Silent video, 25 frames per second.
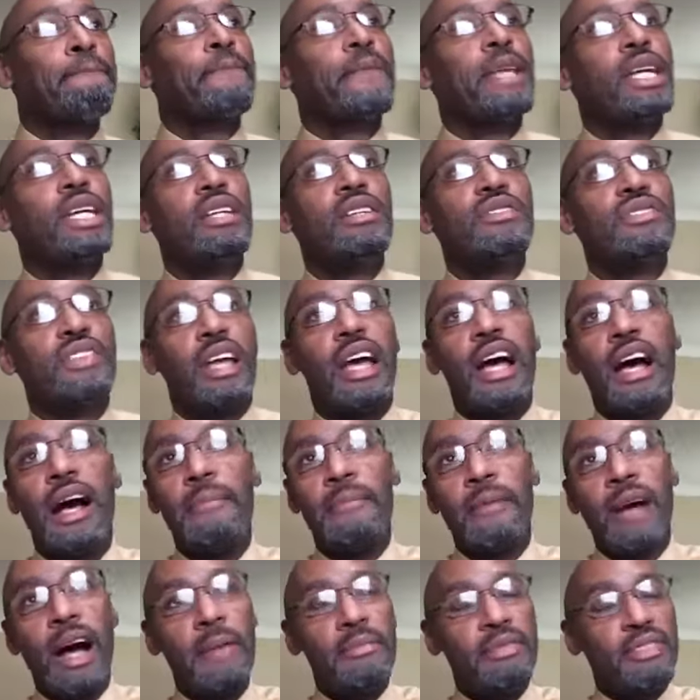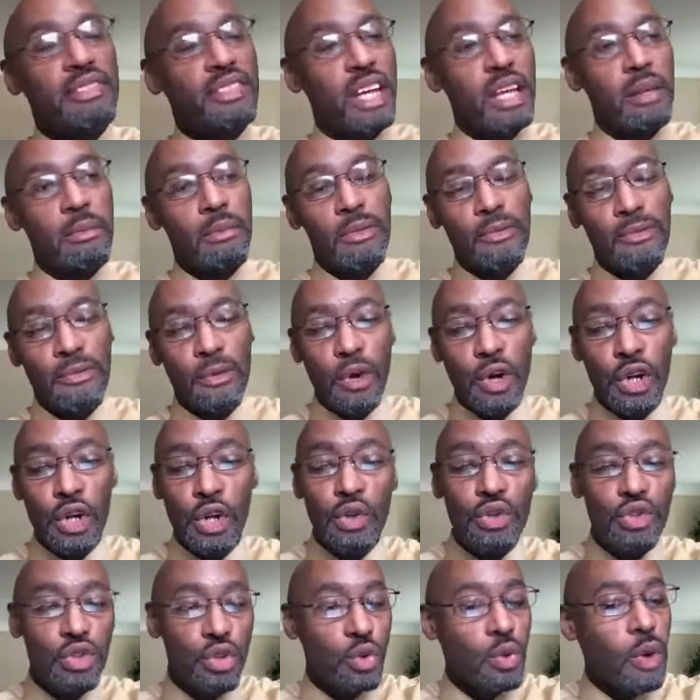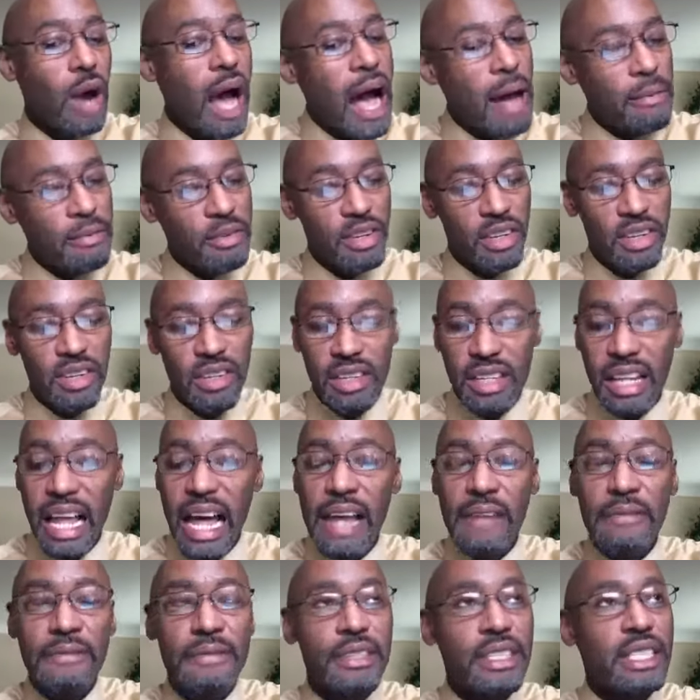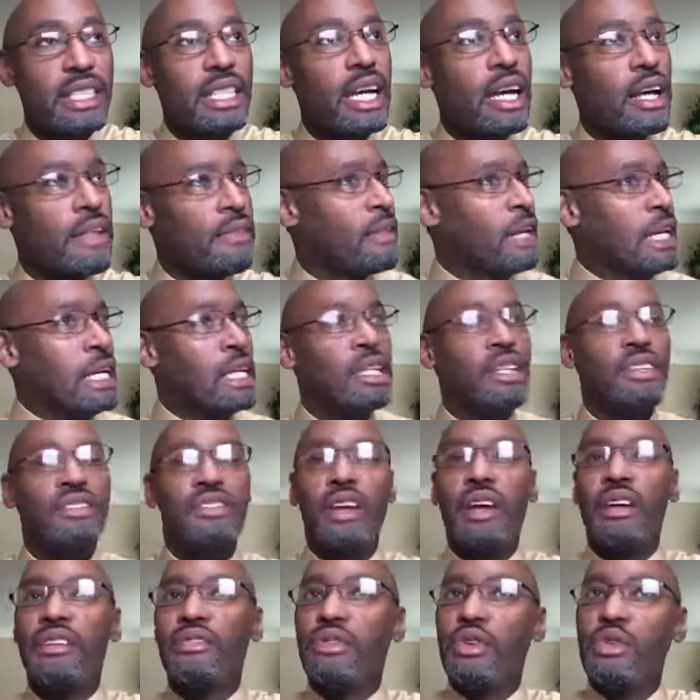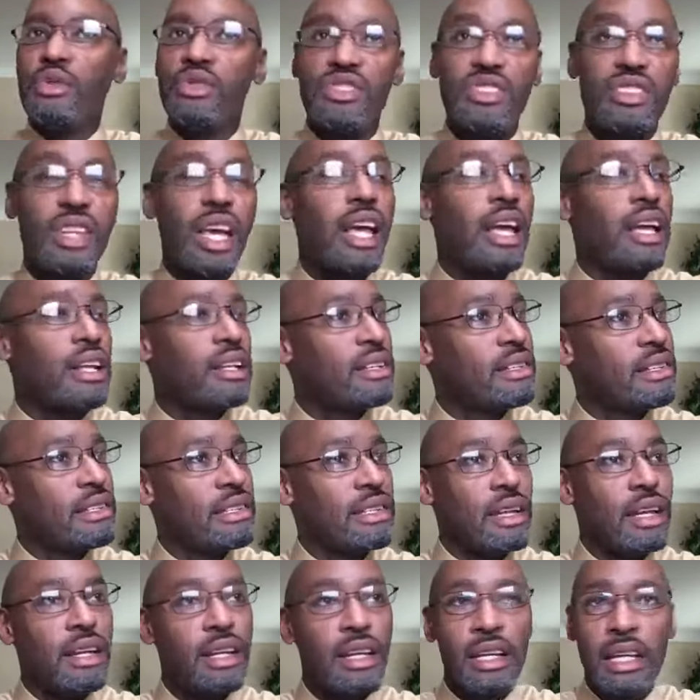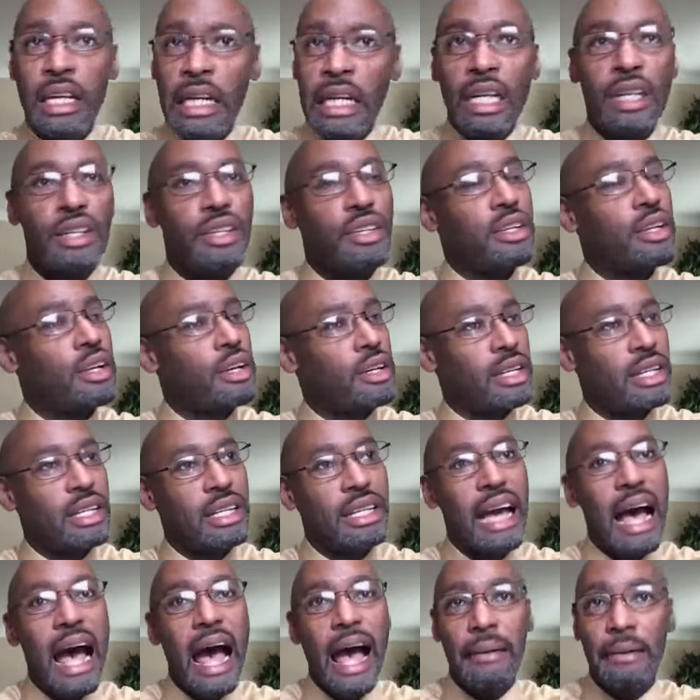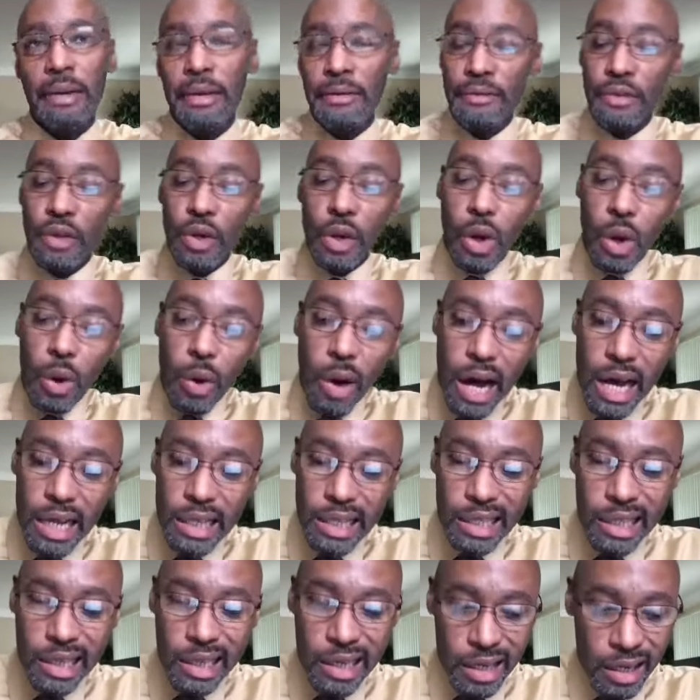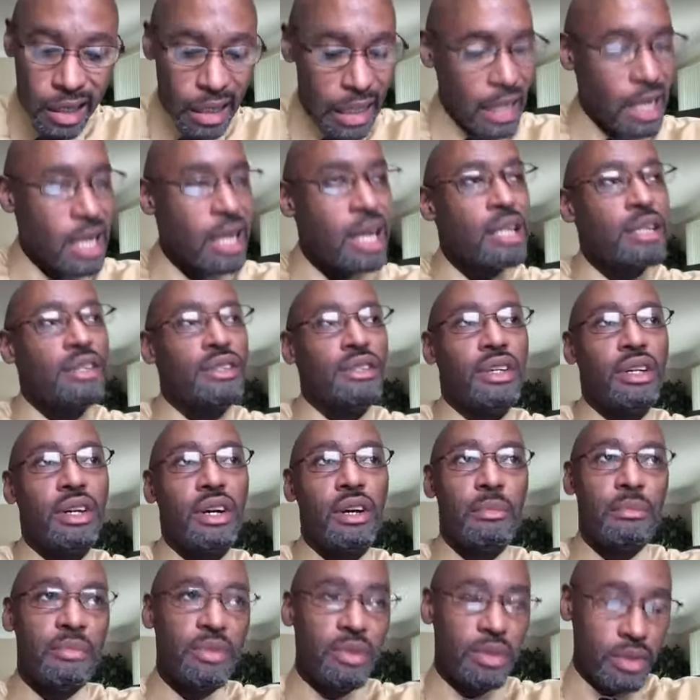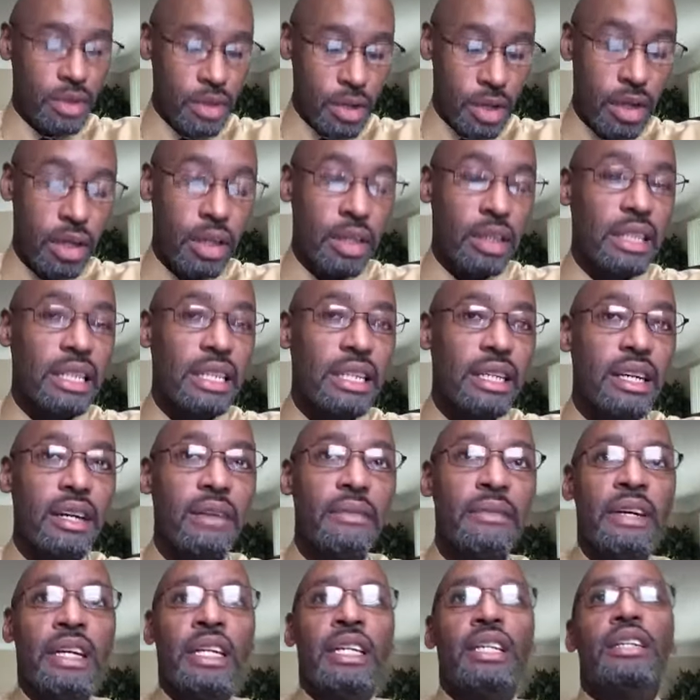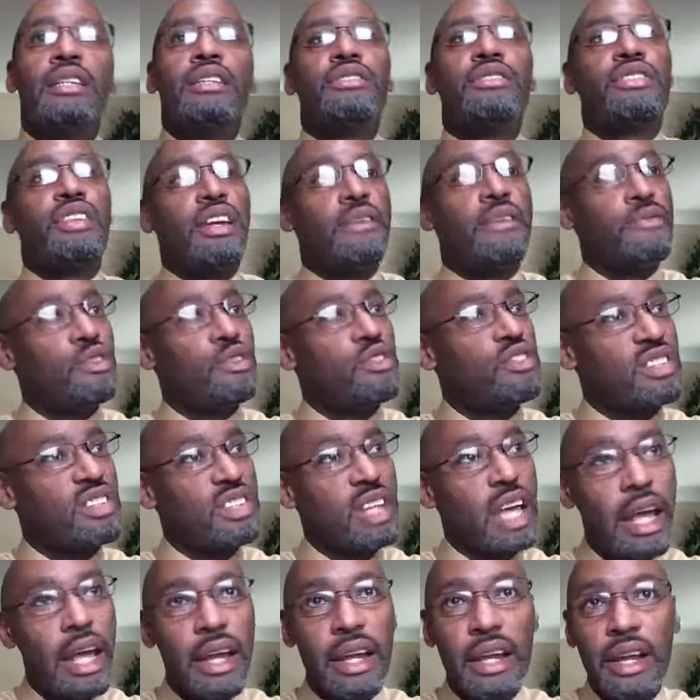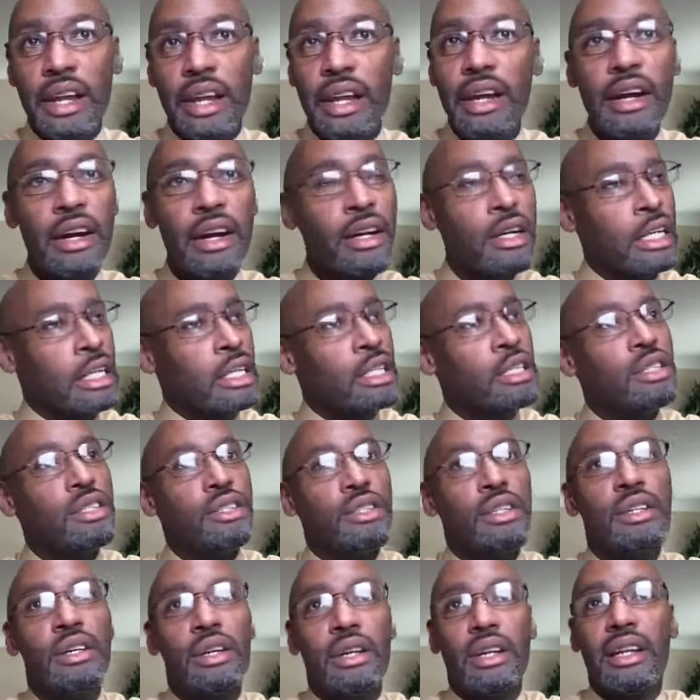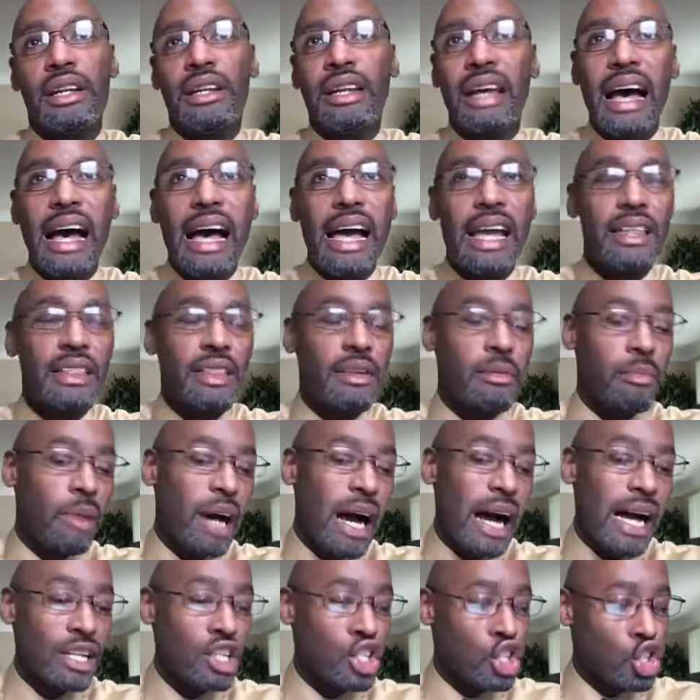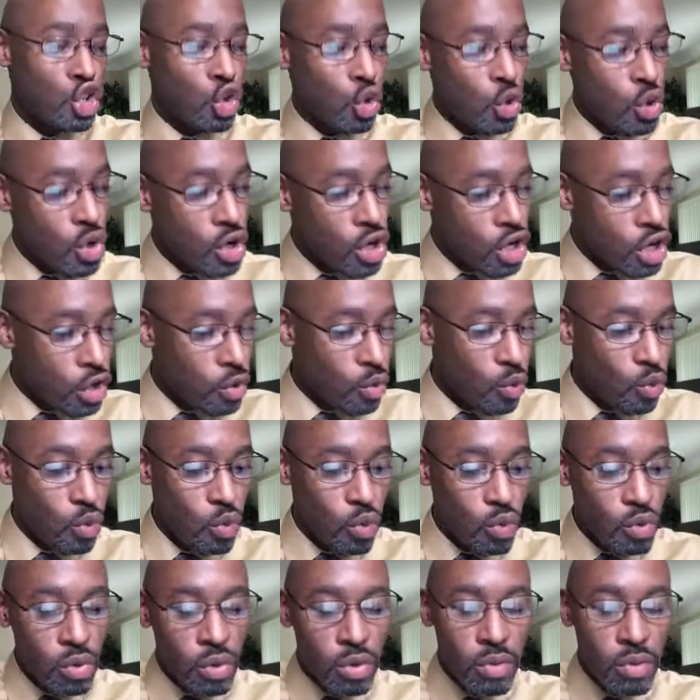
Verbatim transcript: he said, I'm, I'm setting before you two options life or death. He said, if you stay in the city, you're going to die. If you go out there, you're going to, be you're going to live. He said, if you stay here, you're going to die either by sword,